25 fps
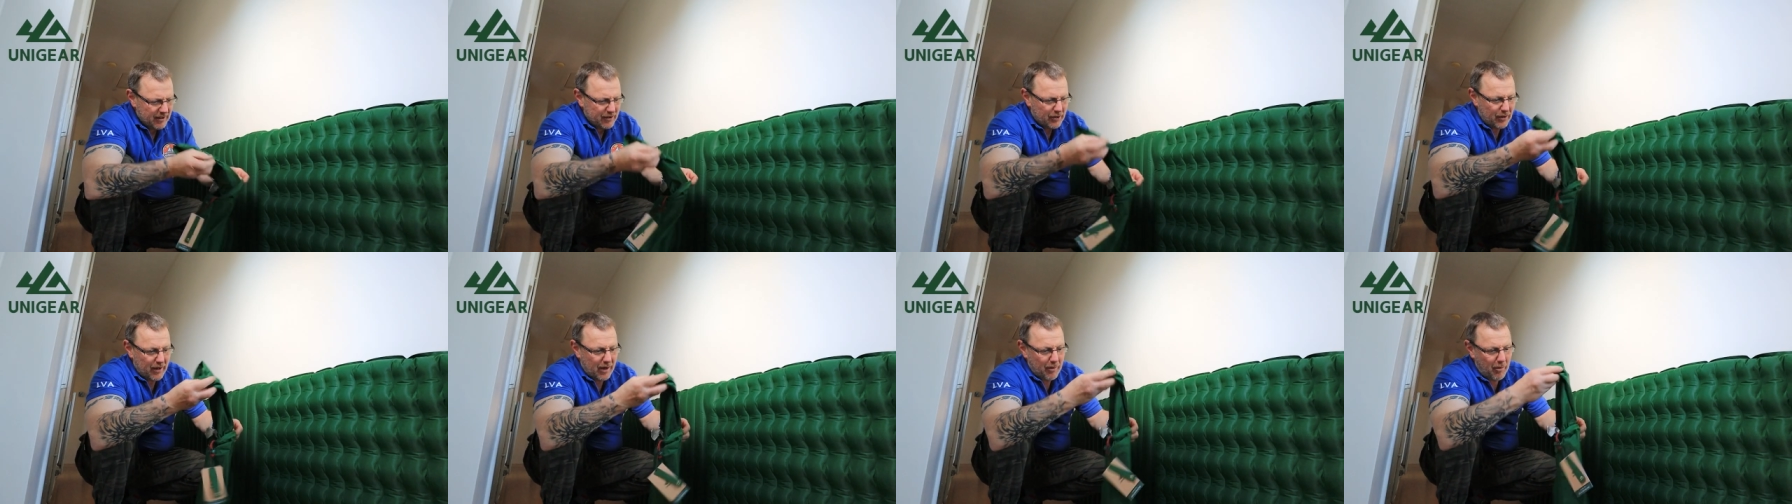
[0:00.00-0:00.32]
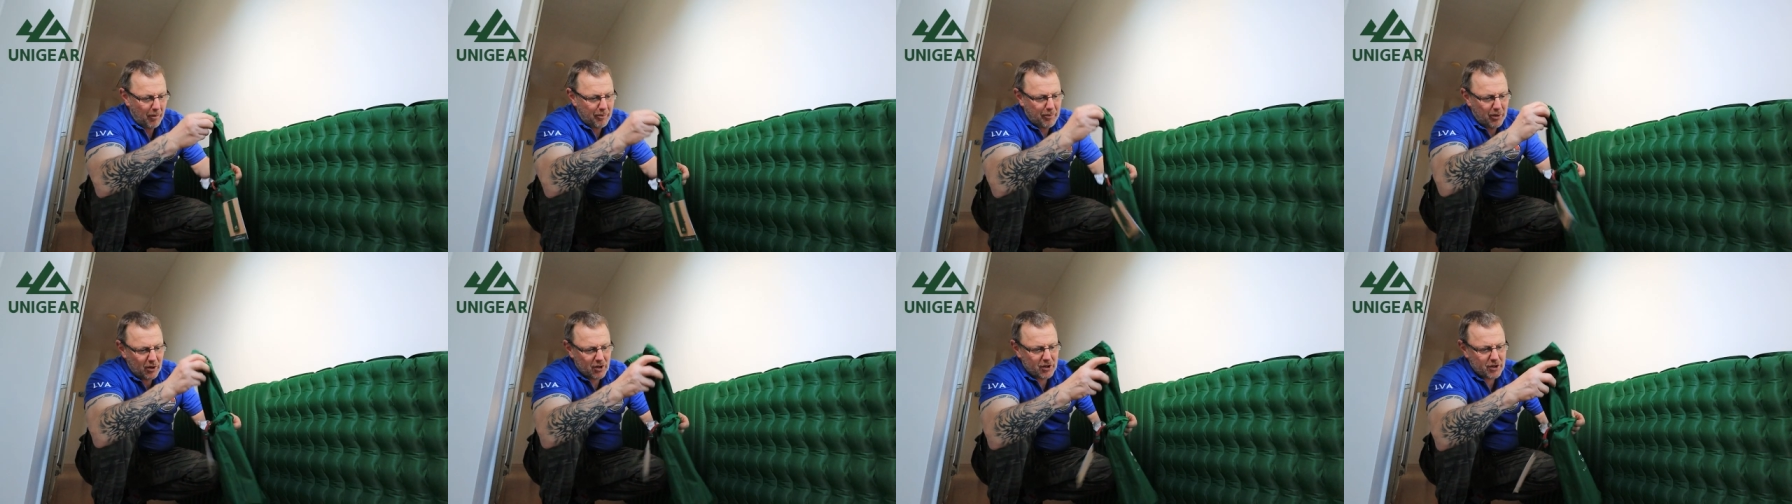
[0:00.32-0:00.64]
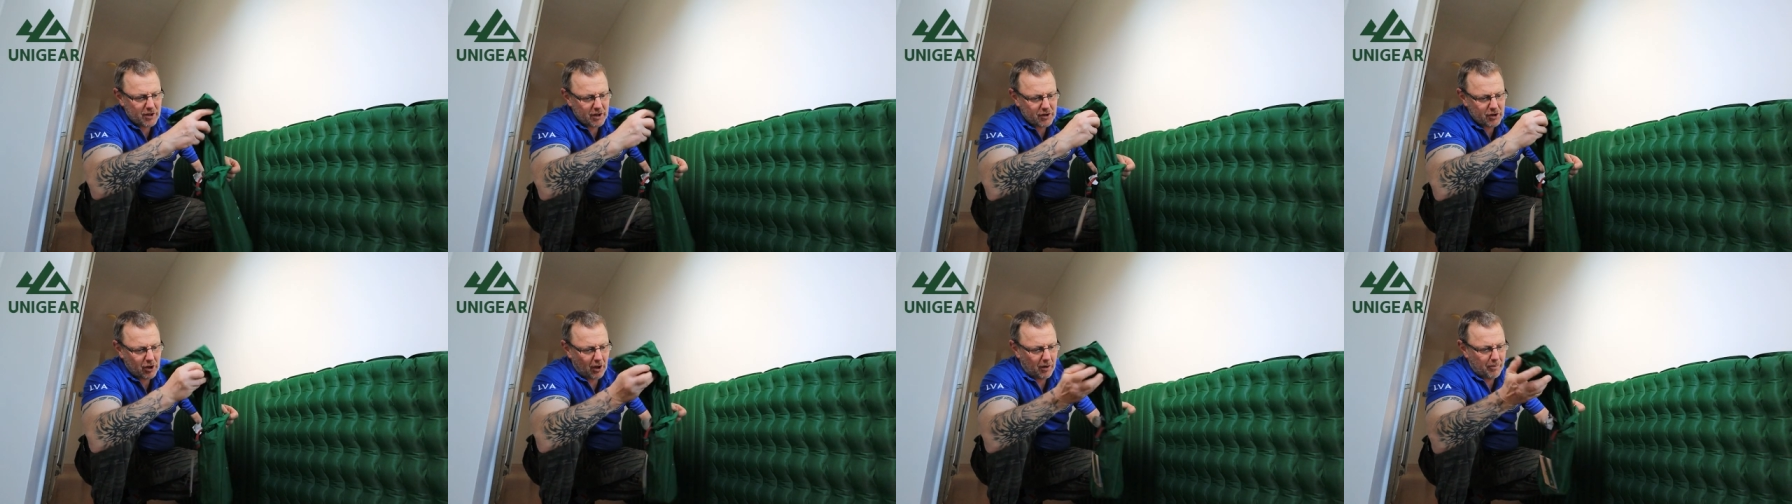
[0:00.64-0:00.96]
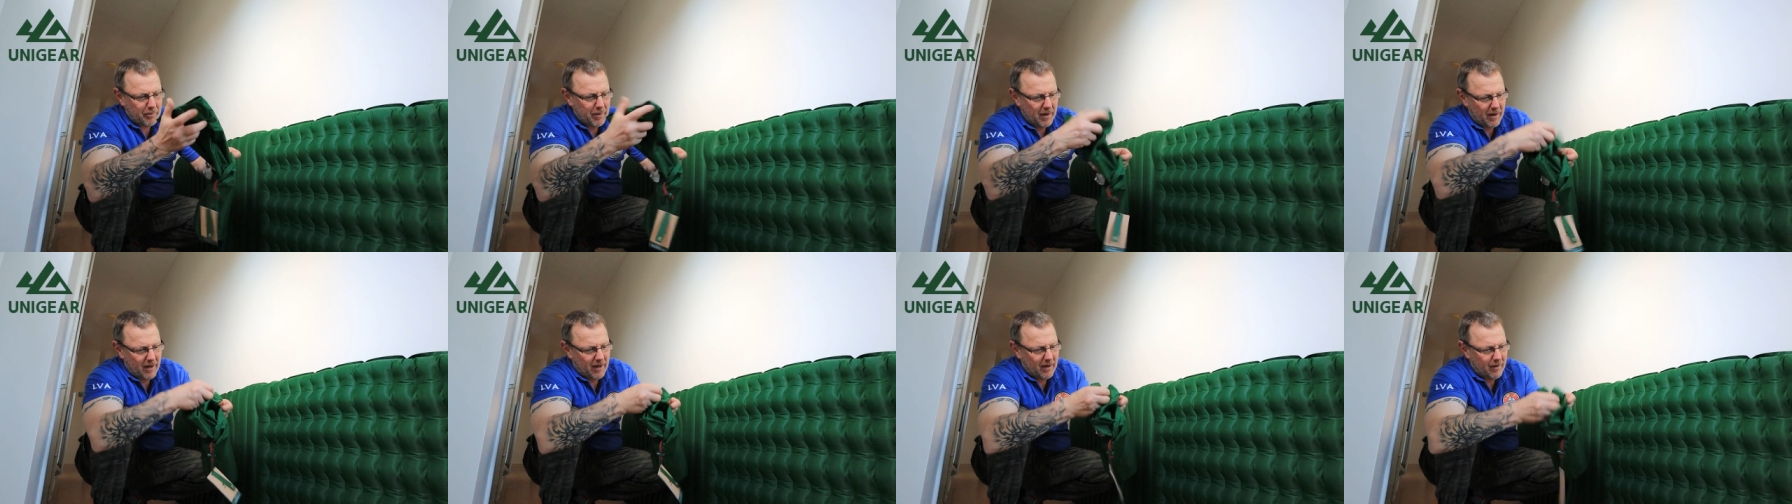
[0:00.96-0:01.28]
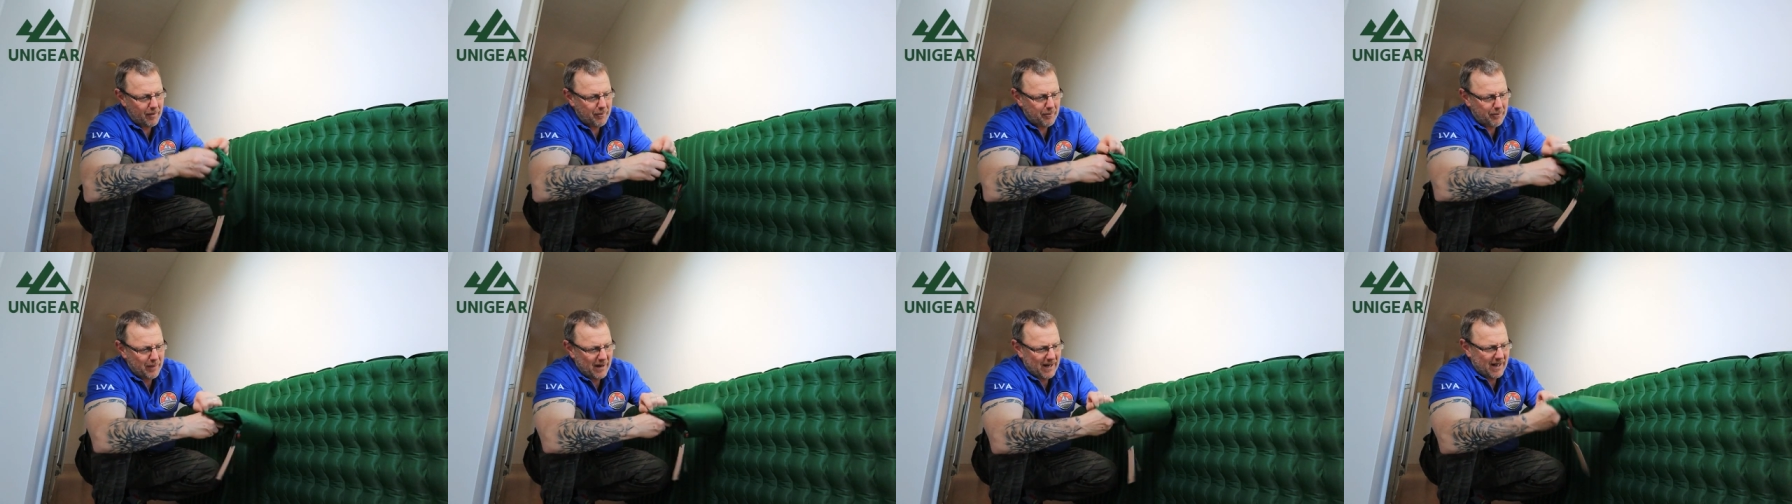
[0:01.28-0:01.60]
So yeah, we pushed the top bit
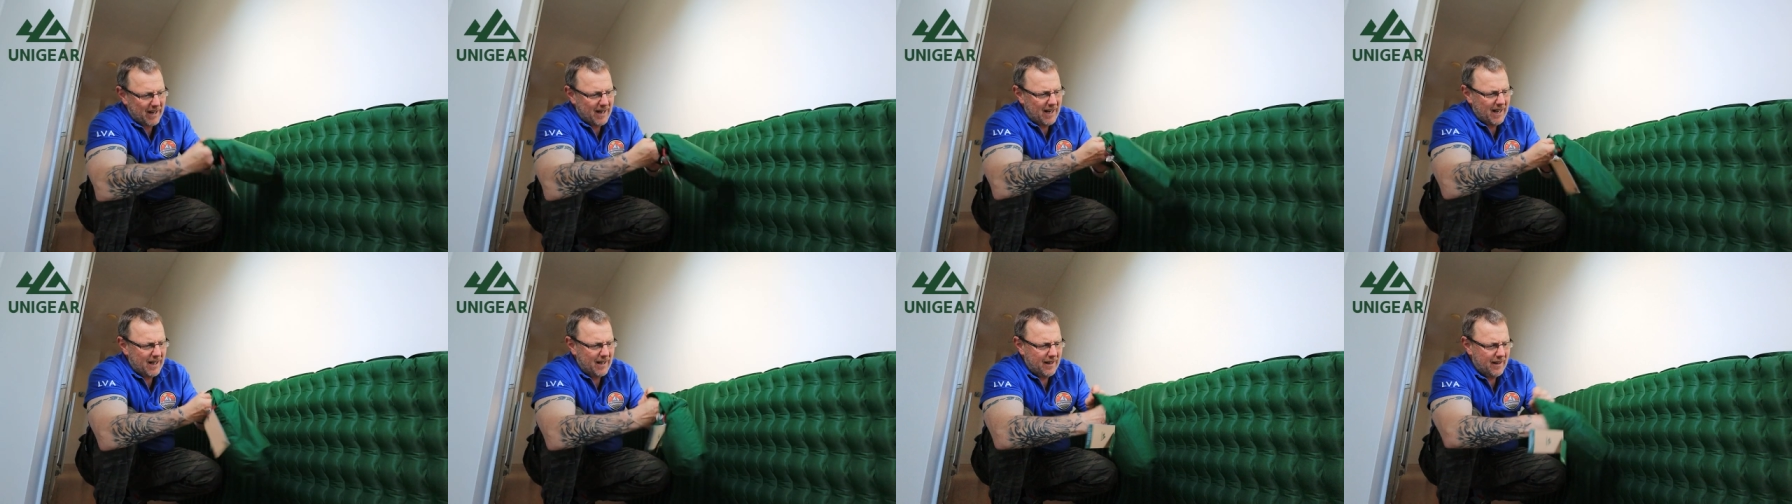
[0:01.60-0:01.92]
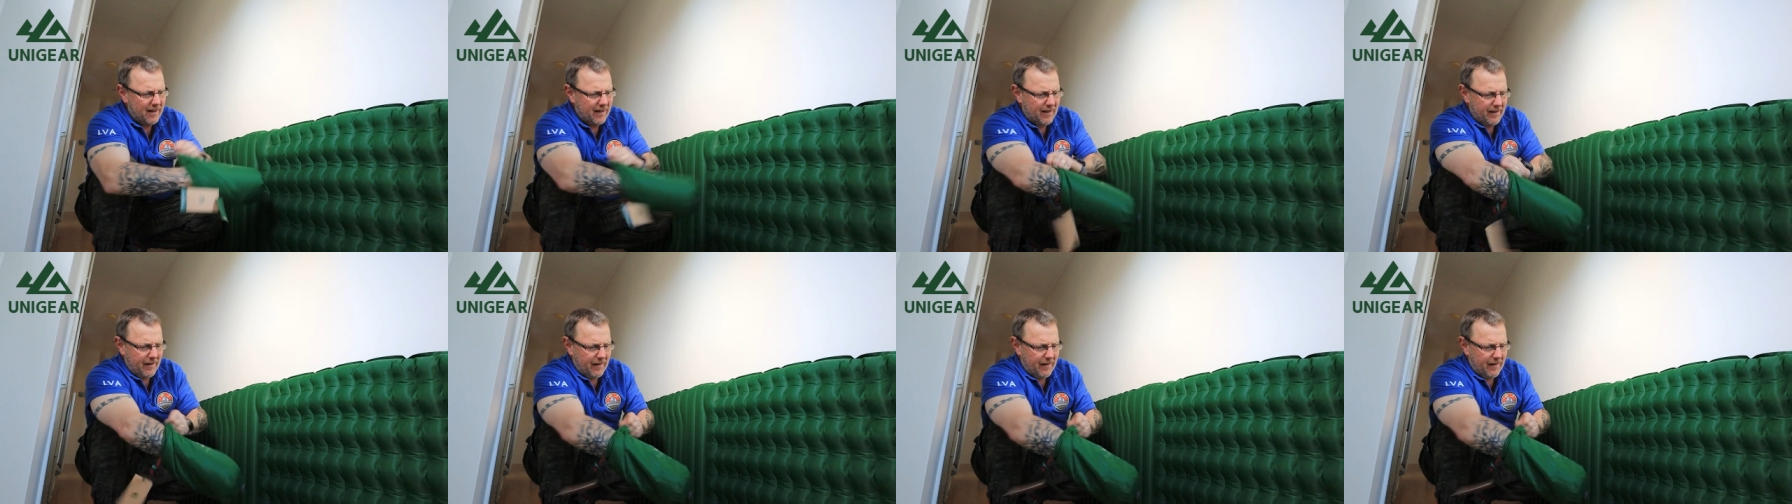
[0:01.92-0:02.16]
back in,